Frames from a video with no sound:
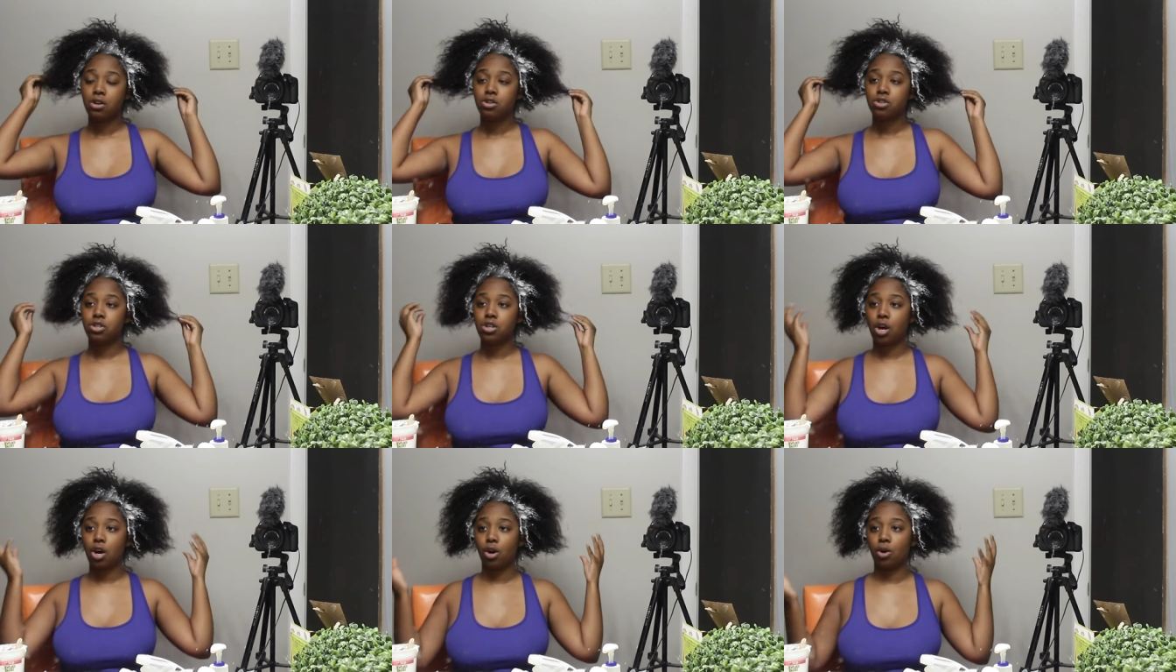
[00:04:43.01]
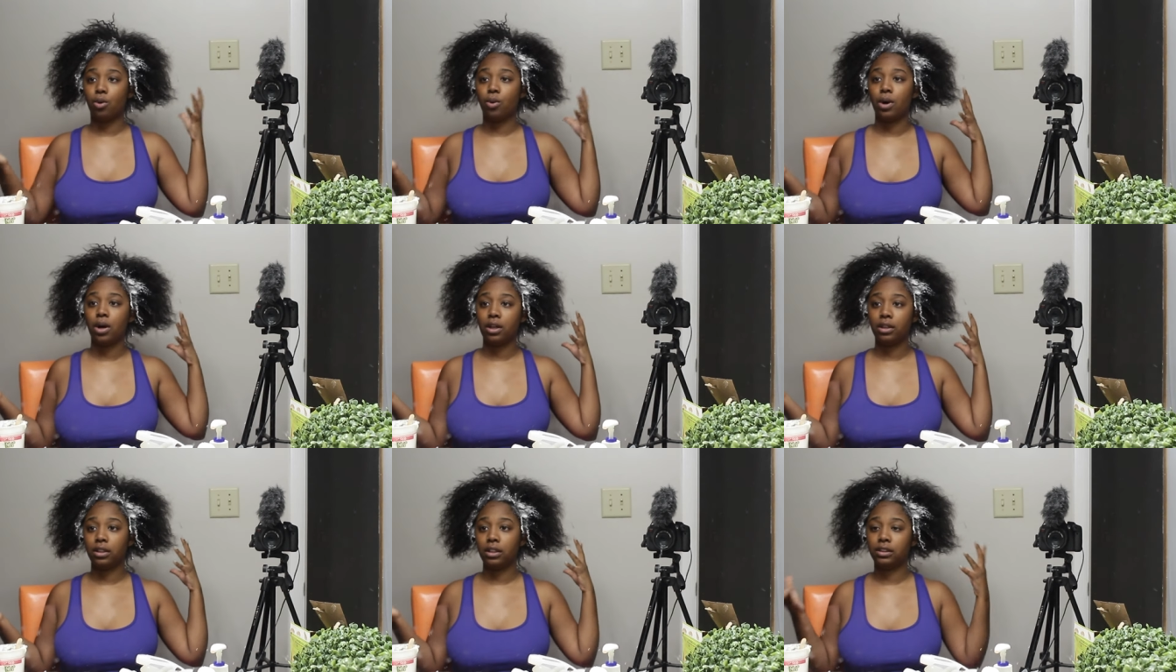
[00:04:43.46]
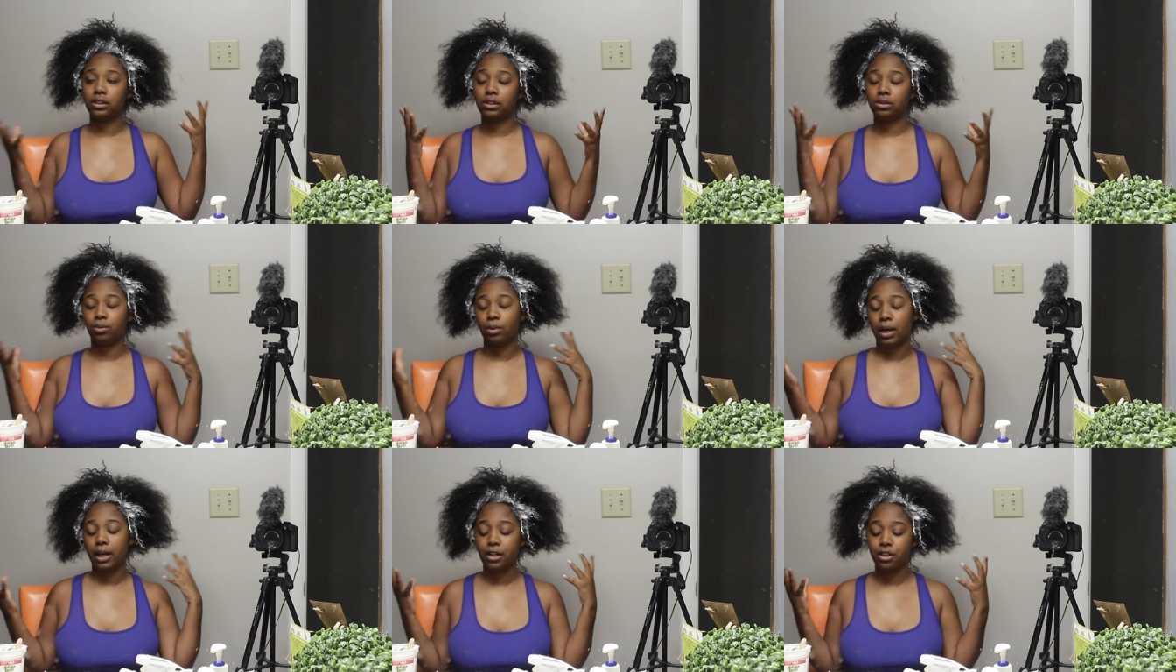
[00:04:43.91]
so this
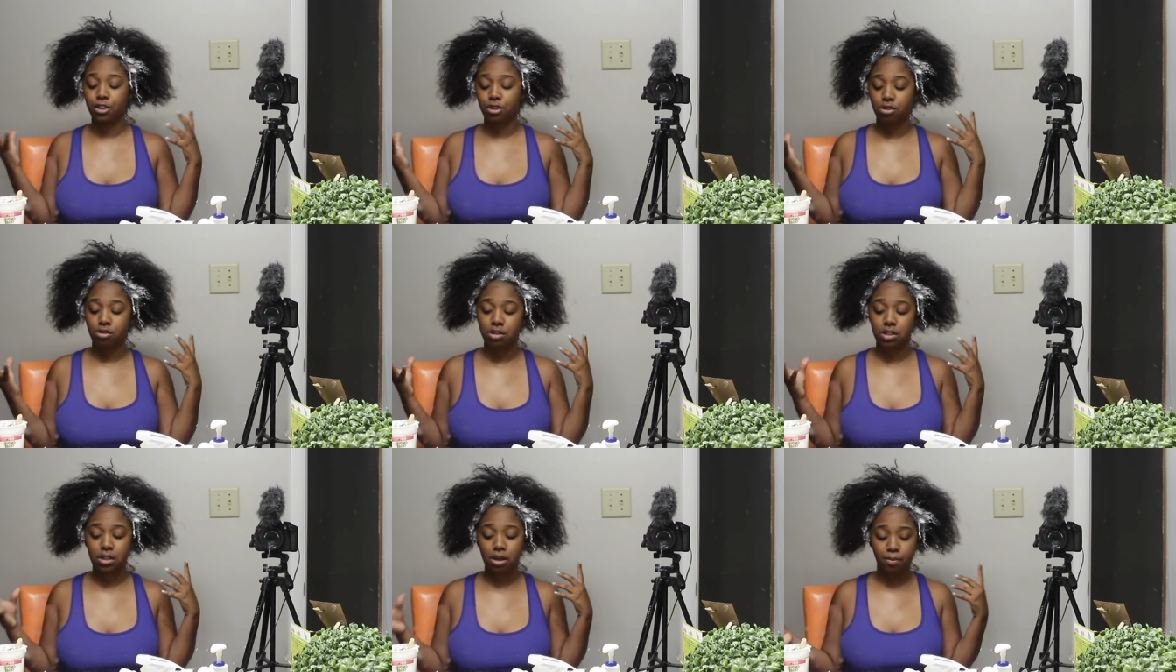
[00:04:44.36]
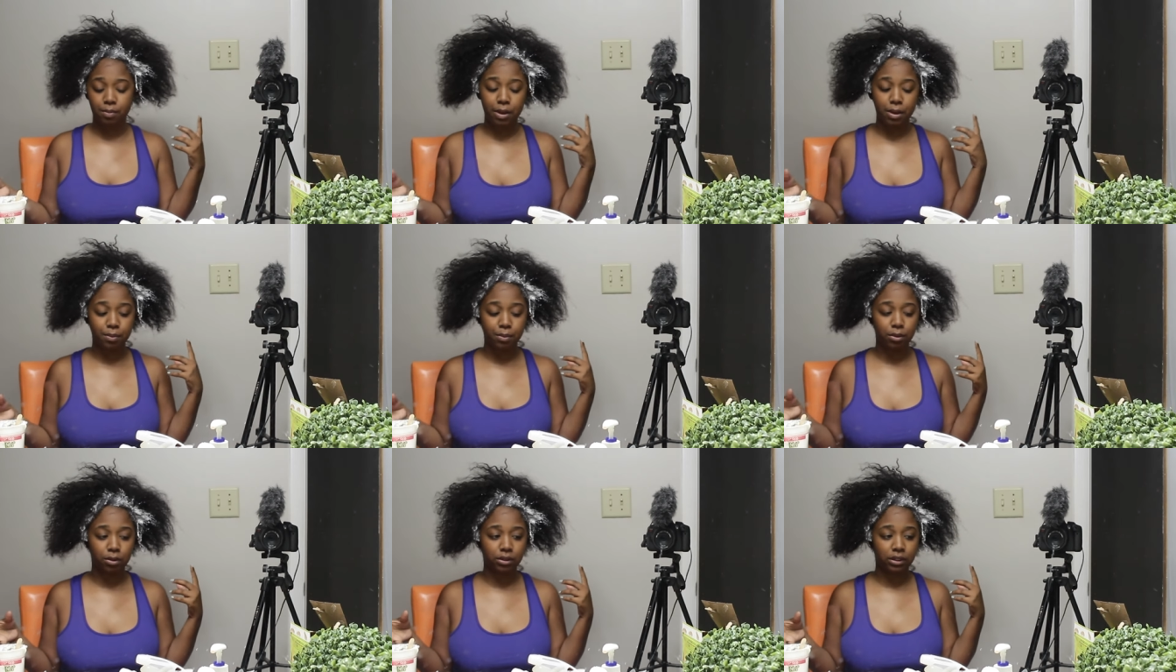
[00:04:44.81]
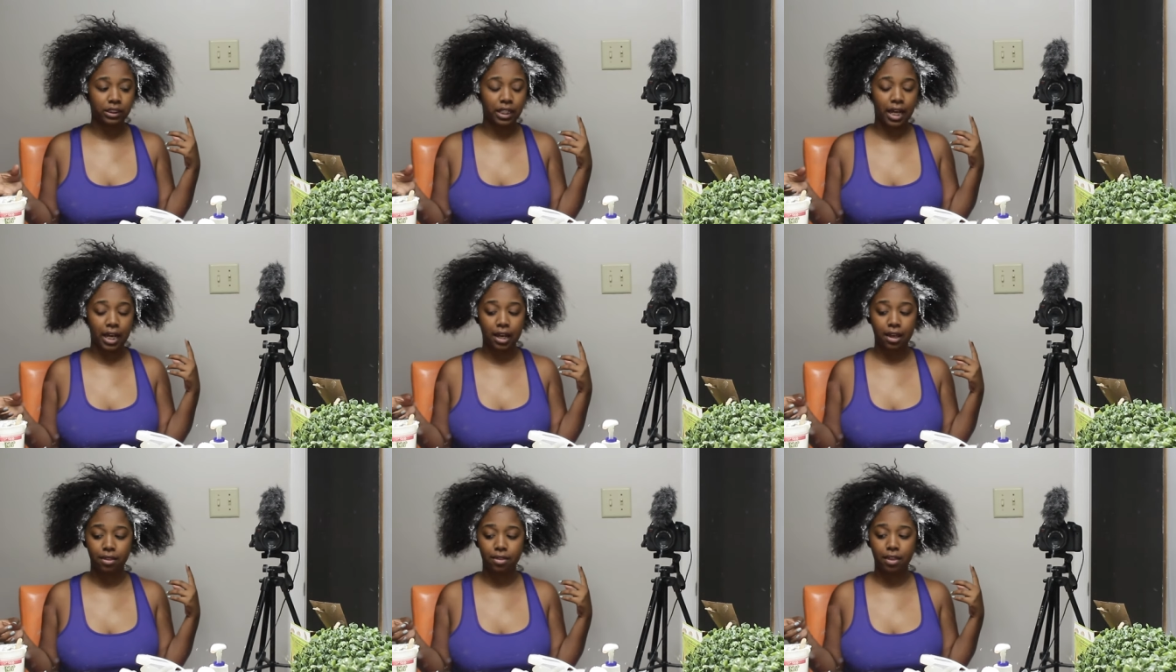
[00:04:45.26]
is what I do some people
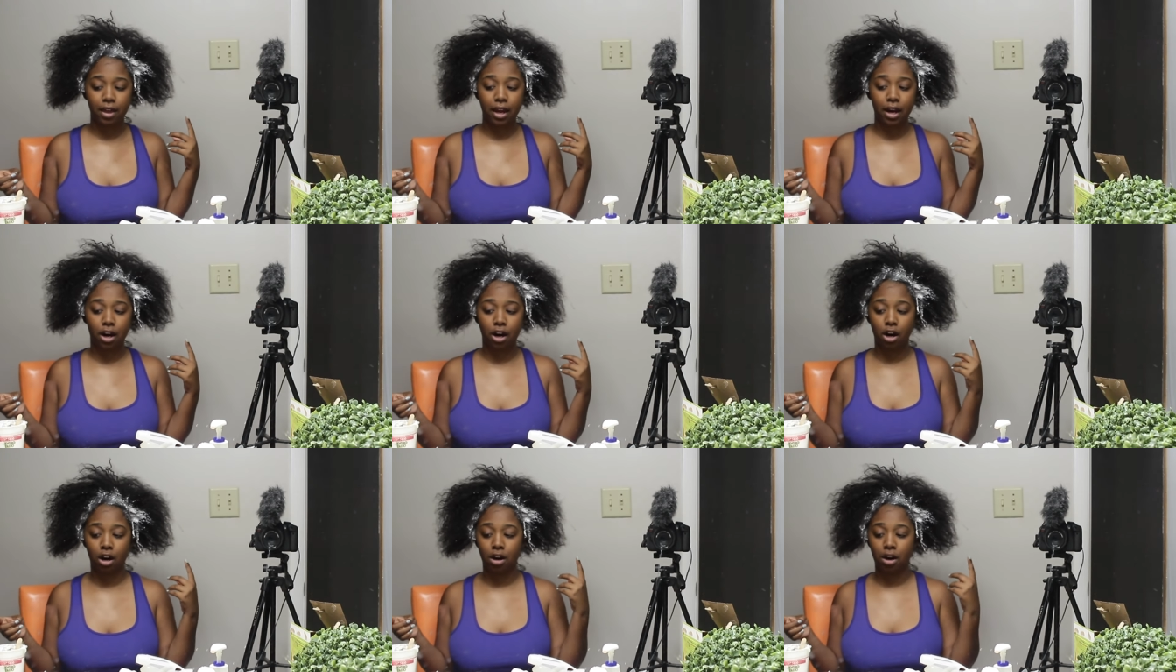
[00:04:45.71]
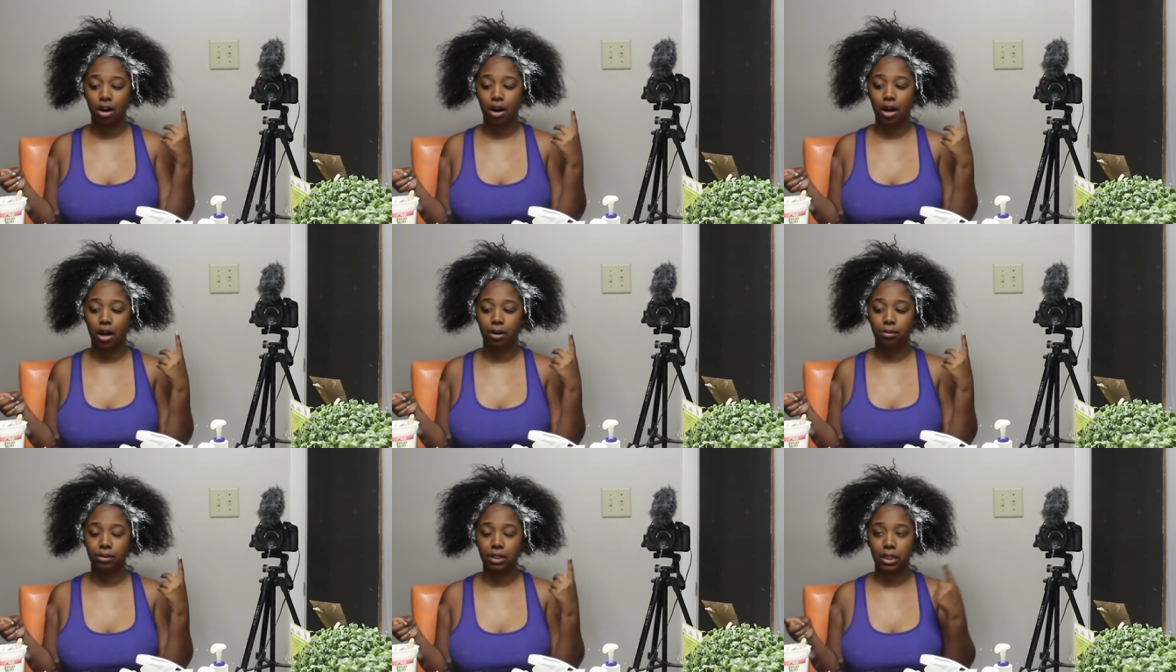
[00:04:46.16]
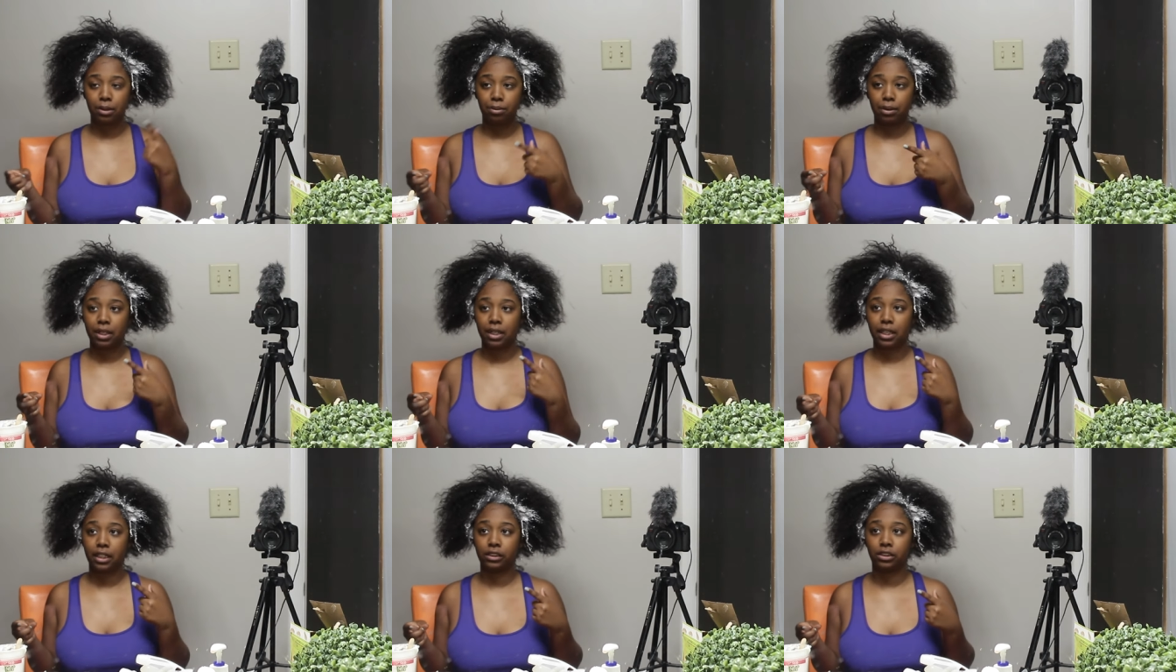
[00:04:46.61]
take their um,
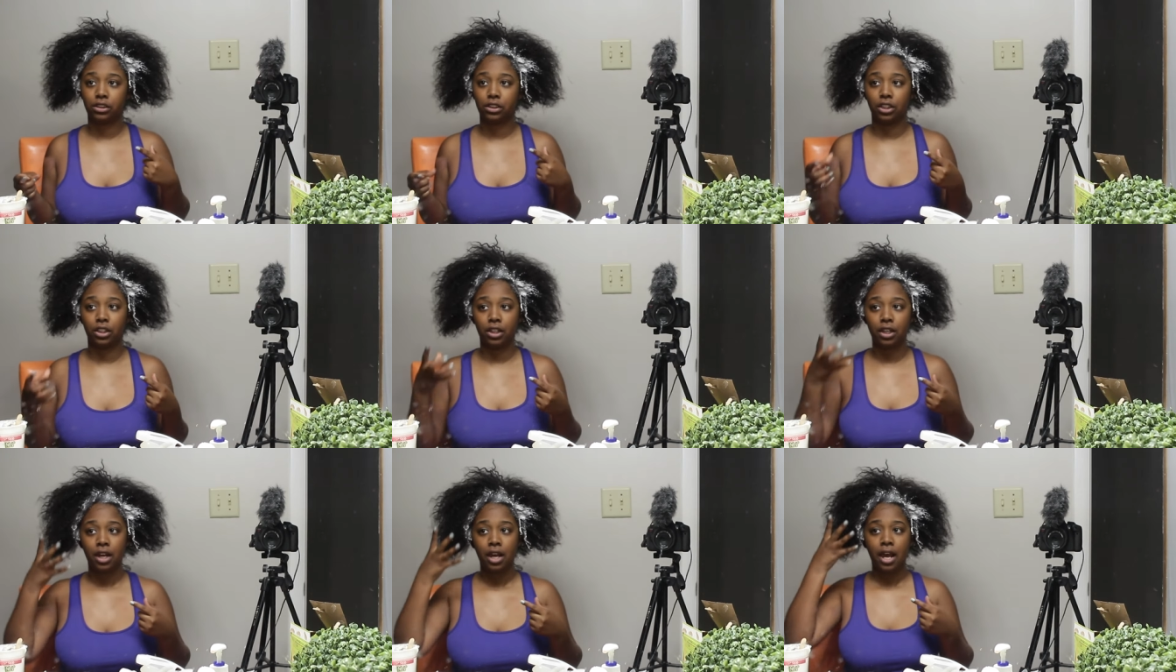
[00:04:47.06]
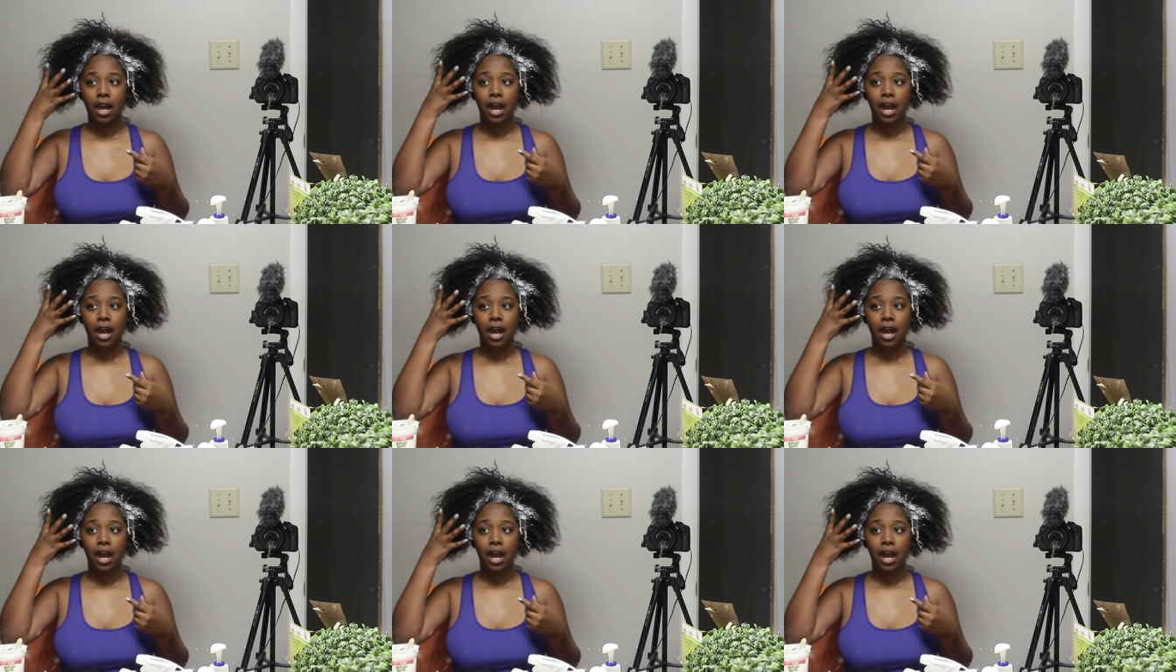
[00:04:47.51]
deep conditioner